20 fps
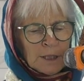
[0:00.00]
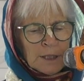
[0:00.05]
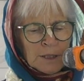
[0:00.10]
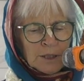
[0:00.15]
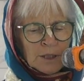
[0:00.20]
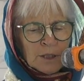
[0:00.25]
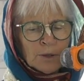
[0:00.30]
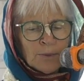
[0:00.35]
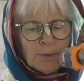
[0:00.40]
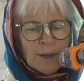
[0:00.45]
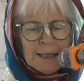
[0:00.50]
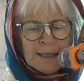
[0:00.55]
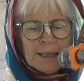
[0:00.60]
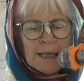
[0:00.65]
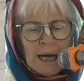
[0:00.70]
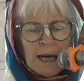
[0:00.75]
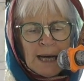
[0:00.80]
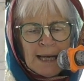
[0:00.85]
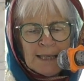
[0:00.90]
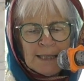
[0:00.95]
So one
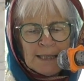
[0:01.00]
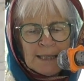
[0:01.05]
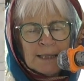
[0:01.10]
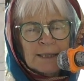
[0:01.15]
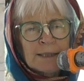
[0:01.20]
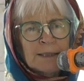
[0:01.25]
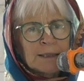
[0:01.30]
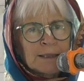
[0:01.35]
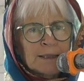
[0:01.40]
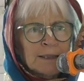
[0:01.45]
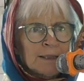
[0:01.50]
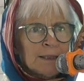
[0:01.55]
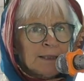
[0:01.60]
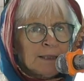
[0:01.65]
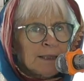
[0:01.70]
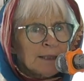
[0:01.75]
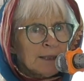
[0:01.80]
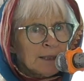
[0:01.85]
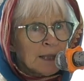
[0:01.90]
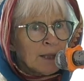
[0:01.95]
night,
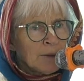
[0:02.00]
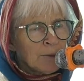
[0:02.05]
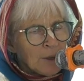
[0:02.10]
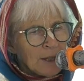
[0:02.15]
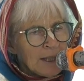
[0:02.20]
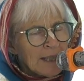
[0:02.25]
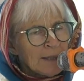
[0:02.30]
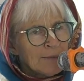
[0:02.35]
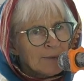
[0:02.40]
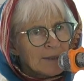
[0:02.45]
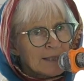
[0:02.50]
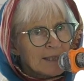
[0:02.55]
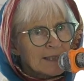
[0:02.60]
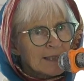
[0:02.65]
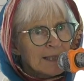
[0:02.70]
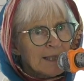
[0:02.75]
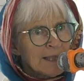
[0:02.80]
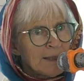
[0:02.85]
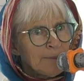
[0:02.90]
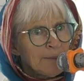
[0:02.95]
when he was
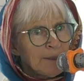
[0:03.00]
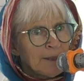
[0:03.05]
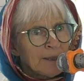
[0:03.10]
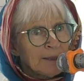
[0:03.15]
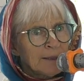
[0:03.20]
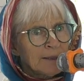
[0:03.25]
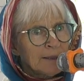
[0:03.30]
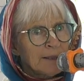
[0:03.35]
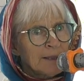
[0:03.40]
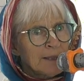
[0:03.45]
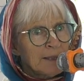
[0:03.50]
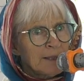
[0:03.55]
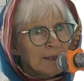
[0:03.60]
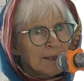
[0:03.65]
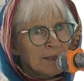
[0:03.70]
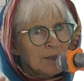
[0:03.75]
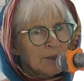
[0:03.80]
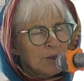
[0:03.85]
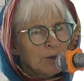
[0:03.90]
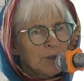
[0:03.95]
sleeping in his
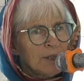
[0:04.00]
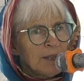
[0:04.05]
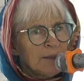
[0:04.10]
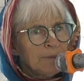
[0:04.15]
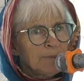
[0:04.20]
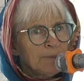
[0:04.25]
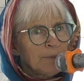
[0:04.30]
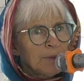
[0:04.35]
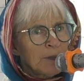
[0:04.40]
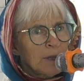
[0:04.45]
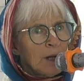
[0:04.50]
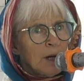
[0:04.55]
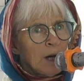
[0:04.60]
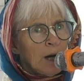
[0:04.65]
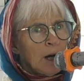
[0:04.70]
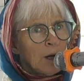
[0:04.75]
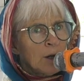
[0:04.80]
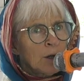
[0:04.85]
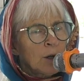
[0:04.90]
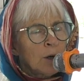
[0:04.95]
dream,
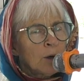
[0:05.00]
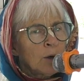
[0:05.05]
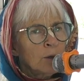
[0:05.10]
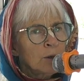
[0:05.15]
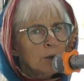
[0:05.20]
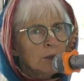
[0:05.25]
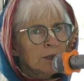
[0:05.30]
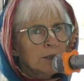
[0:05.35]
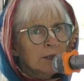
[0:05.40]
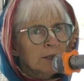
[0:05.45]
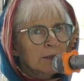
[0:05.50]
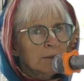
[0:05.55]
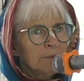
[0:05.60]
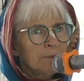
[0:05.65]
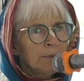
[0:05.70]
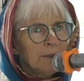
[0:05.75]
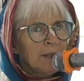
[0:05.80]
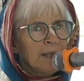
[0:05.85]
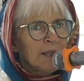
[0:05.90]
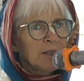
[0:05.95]
a
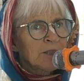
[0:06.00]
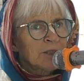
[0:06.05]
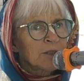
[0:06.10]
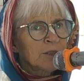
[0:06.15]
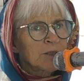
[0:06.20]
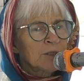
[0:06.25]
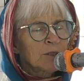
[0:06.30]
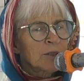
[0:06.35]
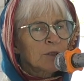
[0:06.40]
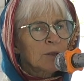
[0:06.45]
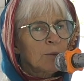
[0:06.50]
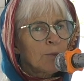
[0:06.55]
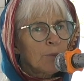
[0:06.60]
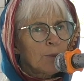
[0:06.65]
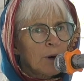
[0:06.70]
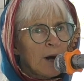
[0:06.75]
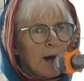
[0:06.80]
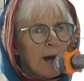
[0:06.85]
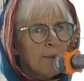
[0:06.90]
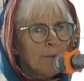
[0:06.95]
golden-complexioned
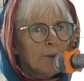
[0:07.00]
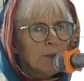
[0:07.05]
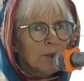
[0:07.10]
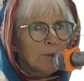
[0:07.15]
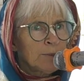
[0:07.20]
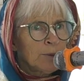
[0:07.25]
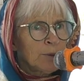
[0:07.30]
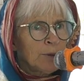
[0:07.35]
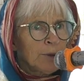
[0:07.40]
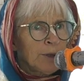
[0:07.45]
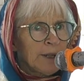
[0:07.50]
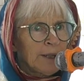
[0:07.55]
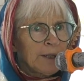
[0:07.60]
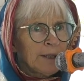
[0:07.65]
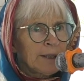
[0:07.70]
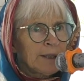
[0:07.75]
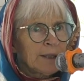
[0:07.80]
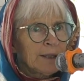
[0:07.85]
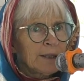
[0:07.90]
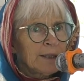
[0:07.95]
Brahmana boy
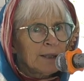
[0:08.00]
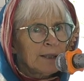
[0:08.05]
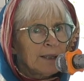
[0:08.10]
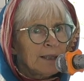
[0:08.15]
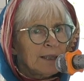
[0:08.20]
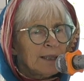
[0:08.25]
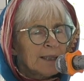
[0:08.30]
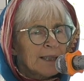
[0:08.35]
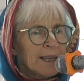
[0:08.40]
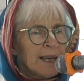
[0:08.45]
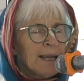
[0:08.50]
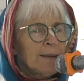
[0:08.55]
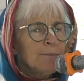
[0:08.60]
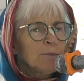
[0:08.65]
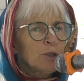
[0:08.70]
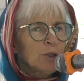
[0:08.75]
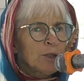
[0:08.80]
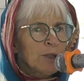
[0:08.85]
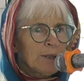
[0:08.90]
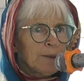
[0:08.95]
came
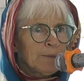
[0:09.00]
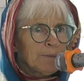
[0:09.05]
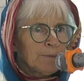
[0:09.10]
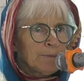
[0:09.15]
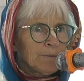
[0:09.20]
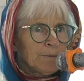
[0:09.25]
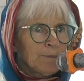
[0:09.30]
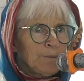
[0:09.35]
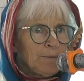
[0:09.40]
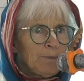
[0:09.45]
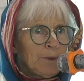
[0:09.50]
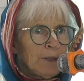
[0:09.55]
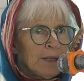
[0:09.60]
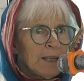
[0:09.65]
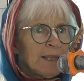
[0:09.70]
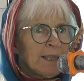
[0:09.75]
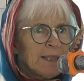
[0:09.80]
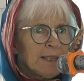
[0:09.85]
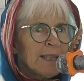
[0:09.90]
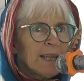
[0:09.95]
to him,
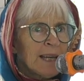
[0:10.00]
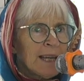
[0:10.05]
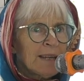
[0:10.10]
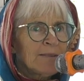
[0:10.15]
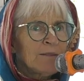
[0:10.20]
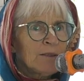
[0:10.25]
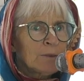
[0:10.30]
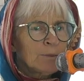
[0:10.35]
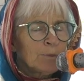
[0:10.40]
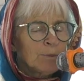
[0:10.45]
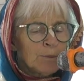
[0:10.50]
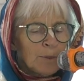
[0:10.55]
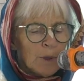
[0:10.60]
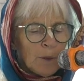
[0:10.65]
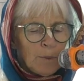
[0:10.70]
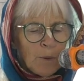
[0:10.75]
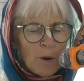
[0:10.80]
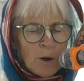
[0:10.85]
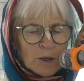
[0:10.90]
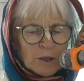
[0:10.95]
and he gave him
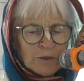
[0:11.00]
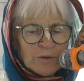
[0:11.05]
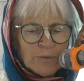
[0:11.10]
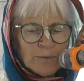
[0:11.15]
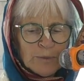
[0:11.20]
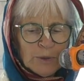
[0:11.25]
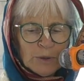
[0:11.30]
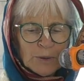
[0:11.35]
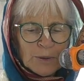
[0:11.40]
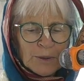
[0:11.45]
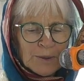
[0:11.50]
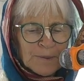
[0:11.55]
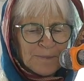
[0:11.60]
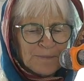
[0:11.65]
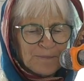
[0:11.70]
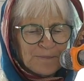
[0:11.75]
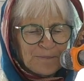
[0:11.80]
a pot of milk.